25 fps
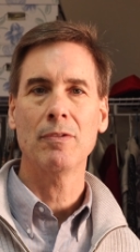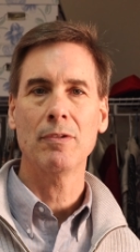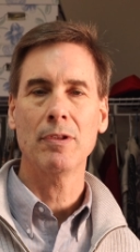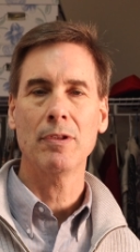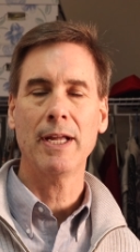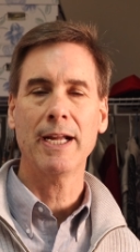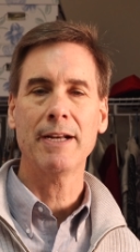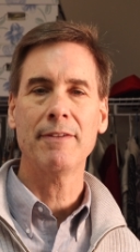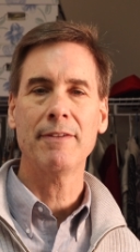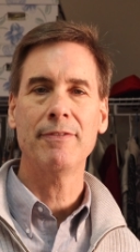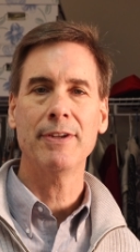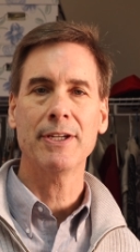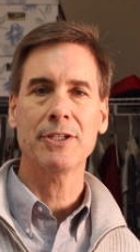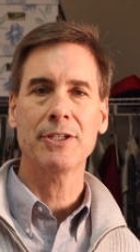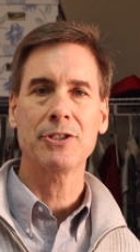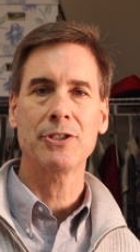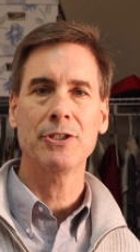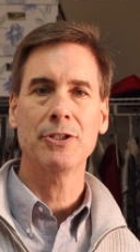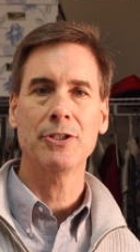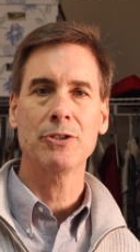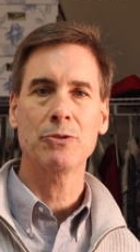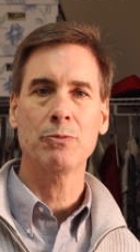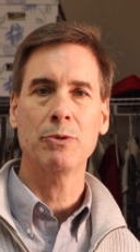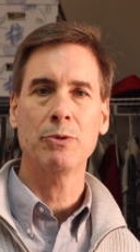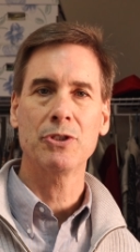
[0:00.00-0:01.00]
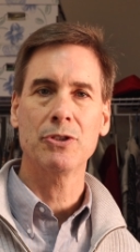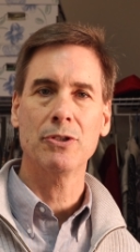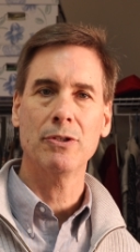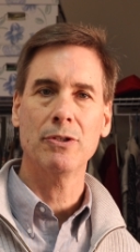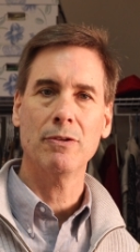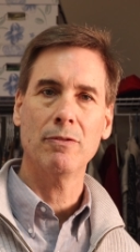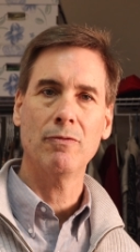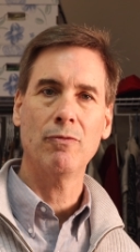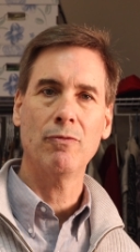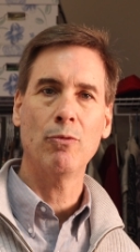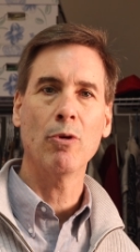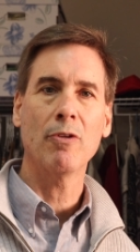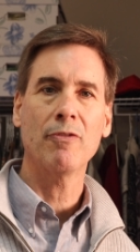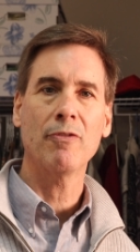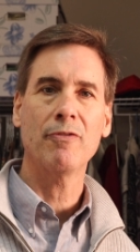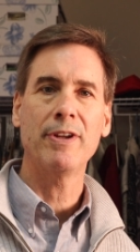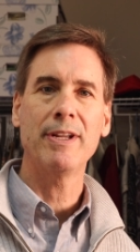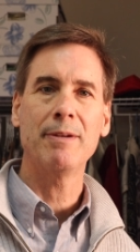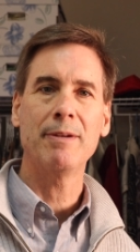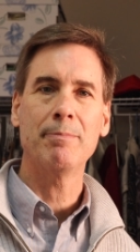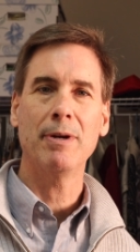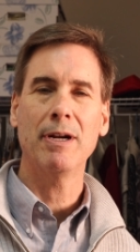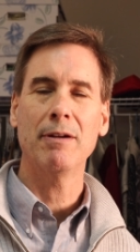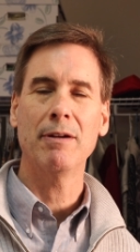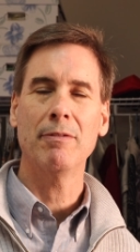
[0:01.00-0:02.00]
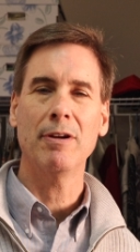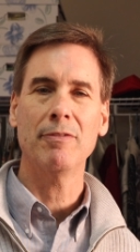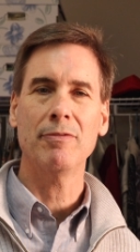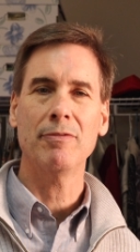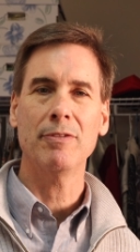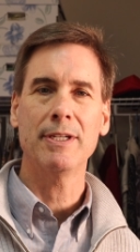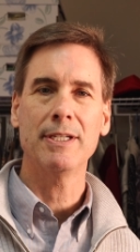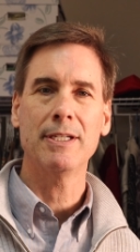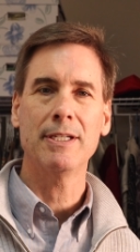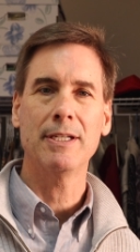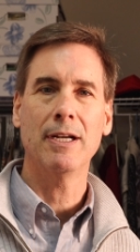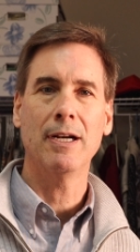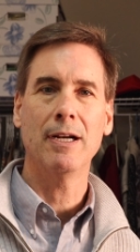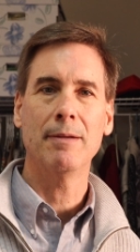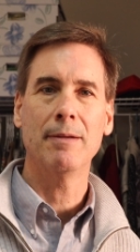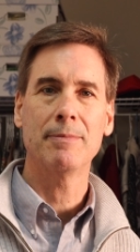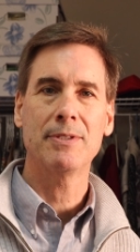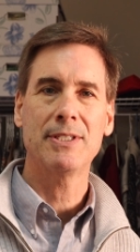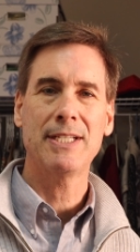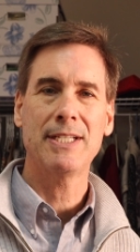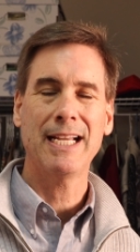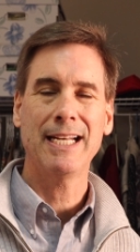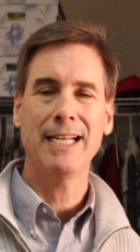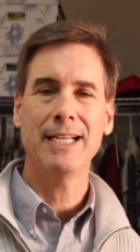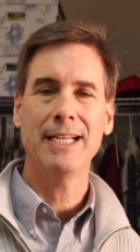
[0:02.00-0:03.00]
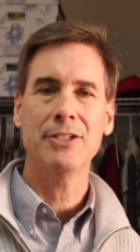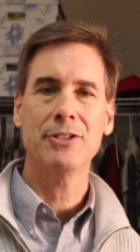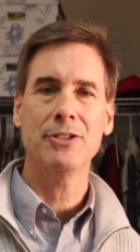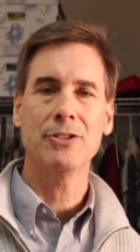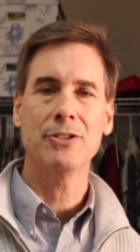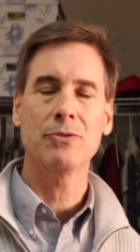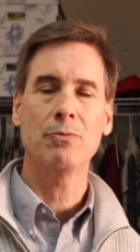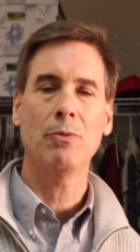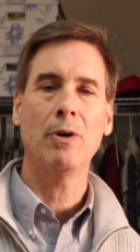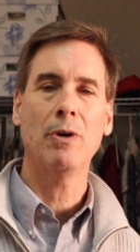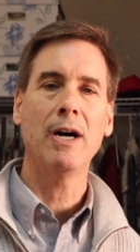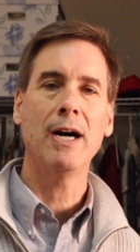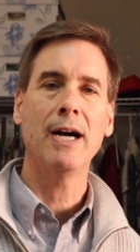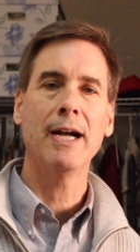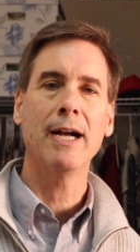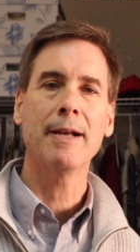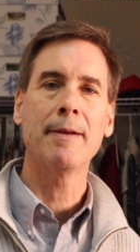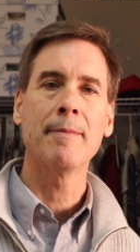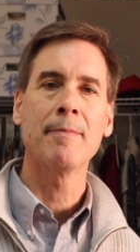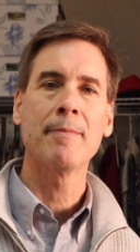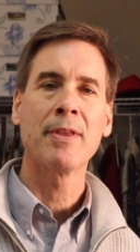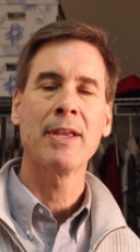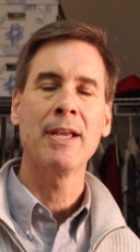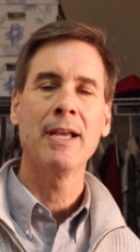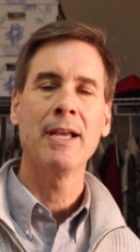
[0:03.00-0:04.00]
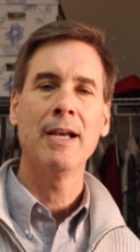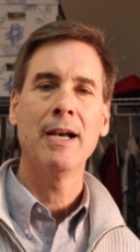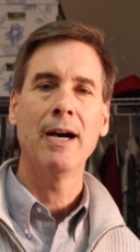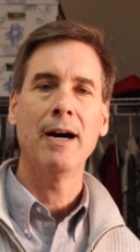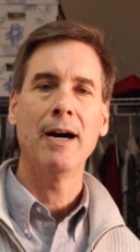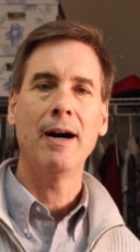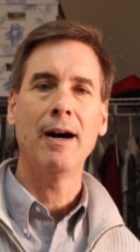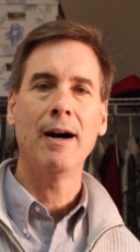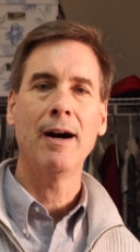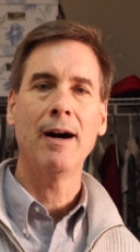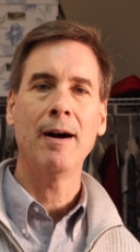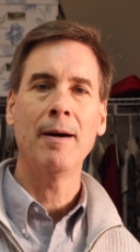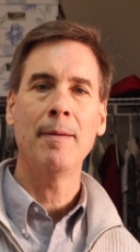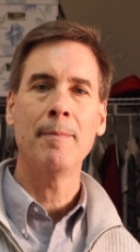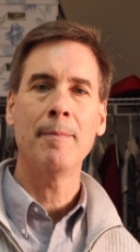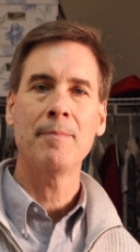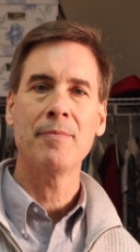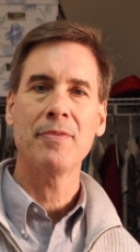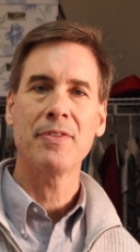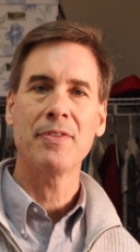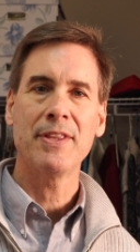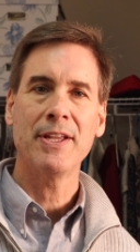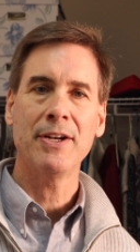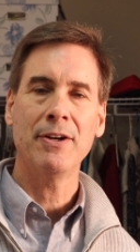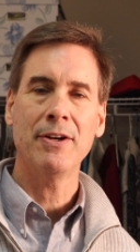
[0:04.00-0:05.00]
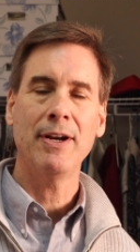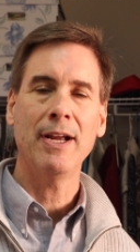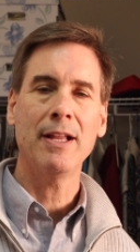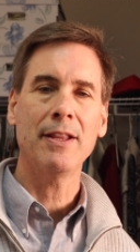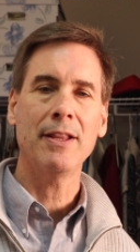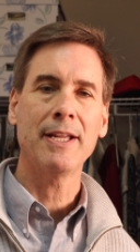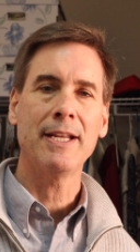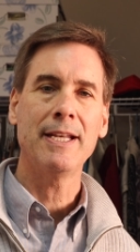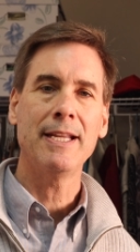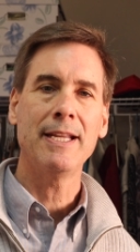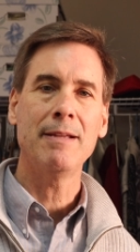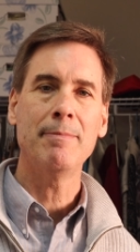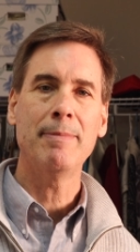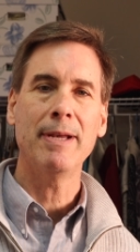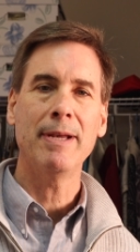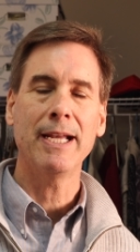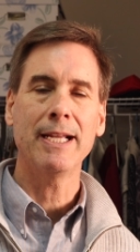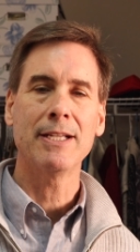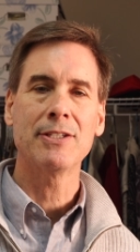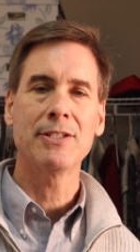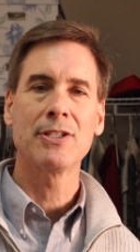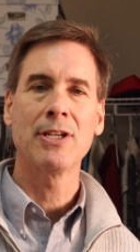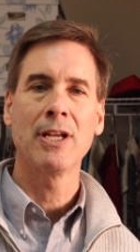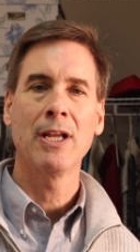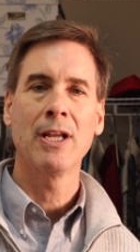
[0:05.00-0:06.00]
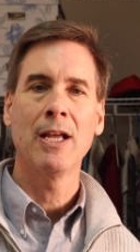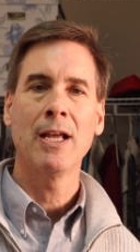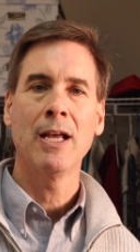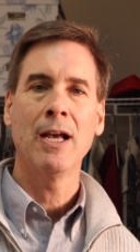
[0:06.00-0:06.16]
light fixtures, which are 4 feet by roughly 10 inches wide, that are LED based,